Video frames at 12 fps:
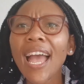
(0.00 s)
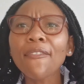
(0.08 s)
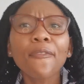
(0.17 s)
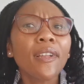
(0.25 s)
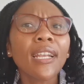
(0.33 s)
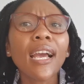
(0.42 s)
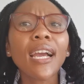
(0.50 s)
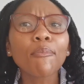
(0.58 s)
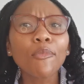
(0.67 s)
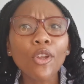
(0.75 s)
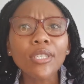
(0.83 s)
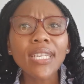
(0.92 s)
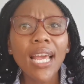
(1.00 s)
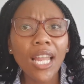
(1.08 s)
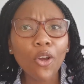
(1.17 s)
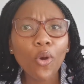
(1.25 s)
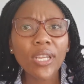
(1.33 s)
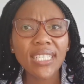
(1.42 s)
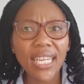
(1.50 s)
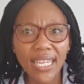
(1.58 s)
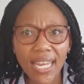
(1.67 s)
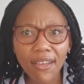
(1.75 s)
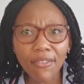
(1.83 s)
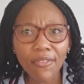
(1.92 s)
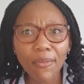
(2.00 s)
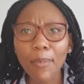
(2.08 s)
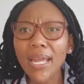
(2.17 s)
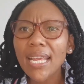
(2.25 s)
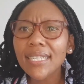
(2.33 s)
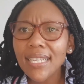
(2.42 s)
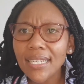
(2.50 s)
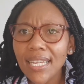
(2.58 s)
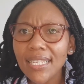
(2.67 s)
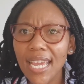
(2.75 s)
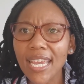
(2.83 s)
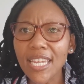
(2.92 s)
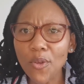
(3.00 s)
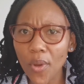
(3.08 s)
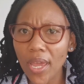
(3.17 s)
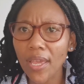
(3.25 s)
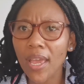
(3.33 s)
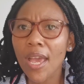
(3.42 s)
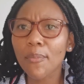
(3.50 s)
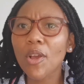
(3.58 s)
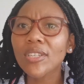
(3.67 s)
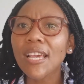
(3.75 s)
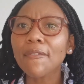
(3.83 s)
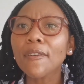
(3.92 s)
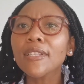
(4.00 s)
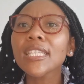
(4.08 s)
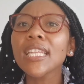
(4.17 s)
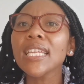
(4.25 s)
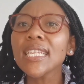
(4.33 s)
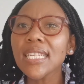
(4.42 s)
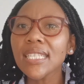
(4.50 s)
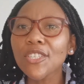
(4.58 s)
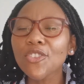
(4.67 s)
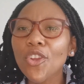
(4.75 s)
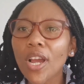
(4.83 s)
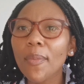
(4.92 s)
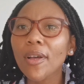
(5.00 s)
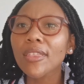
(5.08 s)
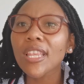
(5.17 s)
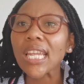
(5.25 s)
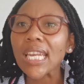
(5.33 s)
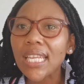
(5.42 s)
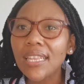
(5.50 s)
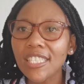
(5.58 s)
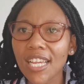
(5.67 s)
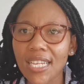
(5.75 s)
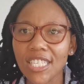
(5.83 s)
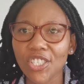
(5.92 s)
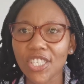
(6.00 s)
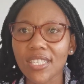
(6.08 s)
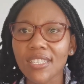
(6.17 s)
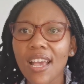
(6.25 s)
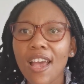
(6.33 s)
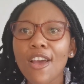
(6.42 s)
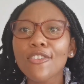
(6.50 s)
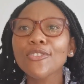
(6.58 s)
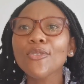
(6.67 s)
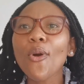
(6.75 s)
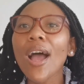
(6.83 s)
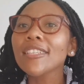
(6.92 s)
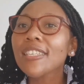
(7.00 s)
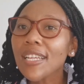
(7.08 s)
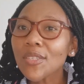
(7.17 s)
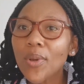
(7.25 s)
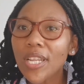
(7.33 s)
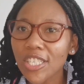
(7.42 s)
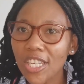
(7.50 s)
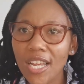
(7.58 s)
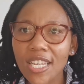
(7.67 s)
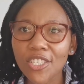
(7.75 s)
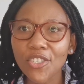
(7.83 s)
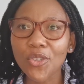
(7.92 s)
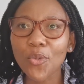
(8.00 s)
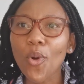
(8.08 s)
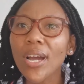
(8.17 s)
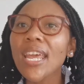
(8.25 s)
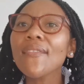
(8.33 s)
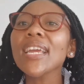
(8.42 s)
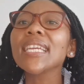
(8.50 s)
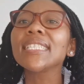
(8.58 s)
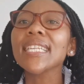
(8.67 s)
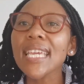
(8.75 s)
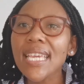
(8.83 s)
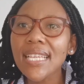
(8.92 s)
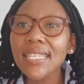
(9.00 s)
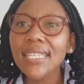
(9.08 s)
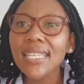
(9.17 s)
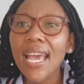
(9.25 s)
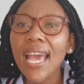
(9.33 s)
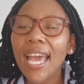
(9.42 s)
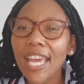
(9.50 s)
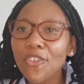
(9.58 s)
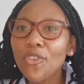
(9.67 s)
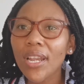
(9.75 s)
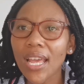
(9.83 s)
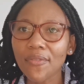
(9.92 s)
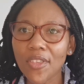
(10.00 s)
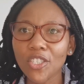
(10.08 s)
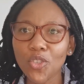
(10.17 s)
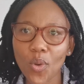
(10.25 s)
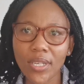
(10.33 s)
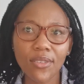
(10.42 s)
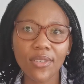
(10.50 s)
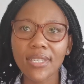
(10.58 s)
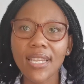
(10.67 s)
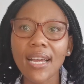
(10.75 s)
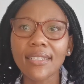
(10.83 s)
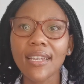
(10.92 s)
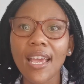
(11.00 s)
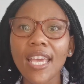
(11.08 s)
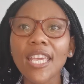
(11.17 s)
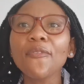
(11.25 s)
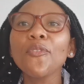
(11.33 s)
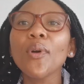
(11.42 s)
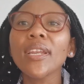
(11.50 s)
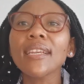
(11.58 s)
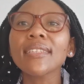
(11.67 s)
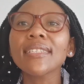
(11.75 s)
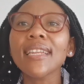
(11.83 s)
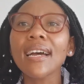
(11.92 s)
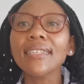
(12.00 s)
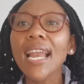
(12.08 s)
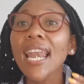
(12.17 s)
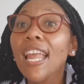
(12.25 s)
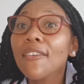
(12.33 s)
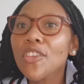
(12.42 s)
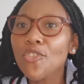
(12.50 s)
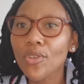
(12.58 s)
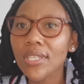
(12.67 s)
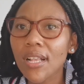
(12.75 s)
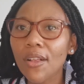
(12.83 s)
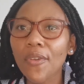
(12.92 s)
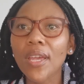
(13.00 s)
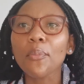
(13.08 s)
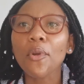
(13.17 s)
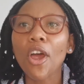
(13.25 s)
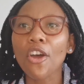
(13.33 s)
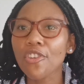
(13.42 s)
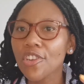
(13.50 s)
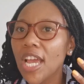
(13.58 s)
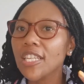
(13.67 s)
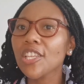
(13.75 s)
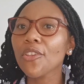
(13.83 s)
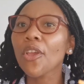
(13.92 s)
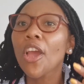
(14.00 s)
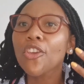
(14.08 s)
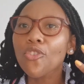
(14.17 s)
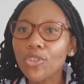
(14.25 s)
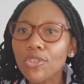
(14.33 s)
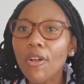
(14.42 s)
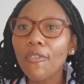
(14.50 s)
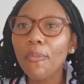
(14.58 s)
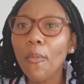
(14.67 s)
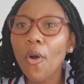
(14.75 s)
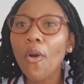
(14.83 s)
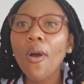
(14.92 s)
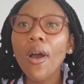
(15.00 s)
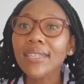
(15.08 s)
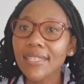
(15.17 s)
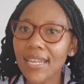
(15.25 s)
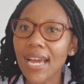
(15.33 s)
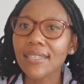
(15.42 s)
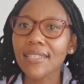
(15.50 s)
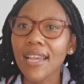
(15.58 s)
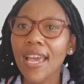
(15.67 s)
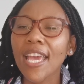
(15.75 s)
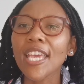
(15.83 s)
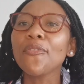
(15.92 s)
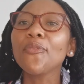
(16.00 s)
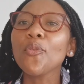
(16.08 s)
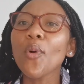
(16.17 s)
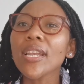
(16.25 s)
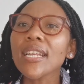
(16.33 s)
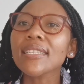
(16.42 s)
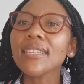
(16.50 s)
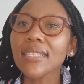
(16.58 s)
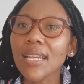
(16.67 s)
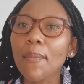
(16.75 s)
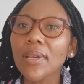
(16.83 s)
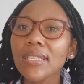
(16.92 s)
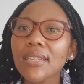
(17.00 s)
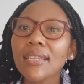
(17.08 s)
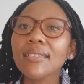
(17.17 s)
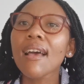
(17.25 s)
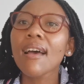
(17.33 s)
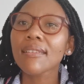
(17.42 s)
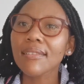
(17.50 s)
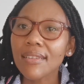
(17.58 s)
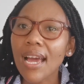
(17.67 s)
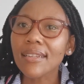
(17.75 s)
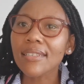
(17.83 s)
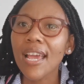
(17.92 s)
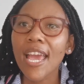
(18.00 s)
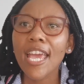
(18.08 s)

I felt like I'm not eloquent enough, but I started anyway because I felt the need to talk about the real challenges. So I just want to challenge you, whatever it is in your life that you want to start. If you want to start loving yourself and prioritizing yourself more, start. If you want to start a business, start.